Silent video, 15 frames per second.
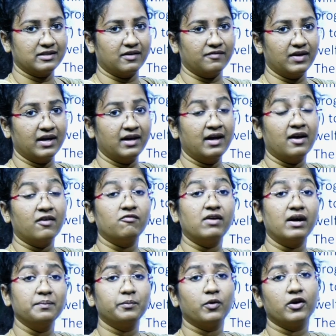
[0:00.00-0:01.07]
Survey,
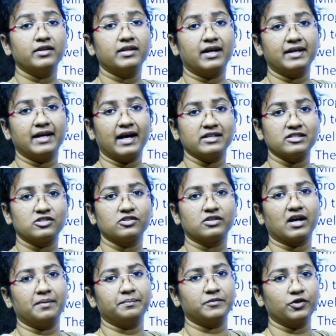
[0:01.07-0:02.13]
one point that has to
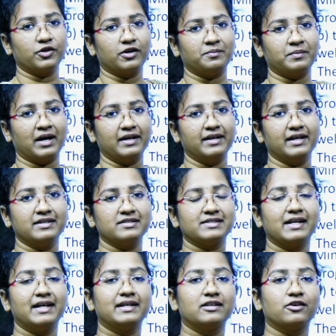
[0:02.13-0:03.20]
come to your mind is
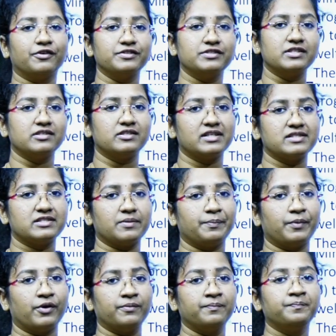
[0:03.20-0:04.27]
it concentrates
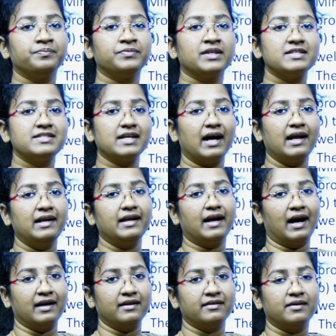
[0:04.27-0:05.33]
upon child
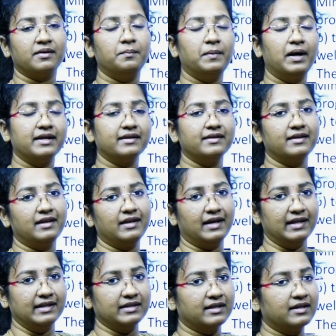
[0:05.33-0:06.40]
and maternal
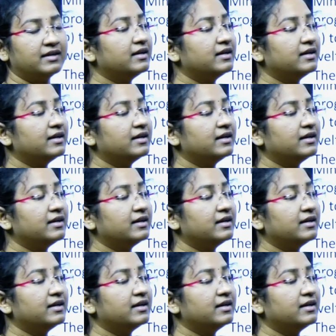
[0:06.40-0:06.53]
health,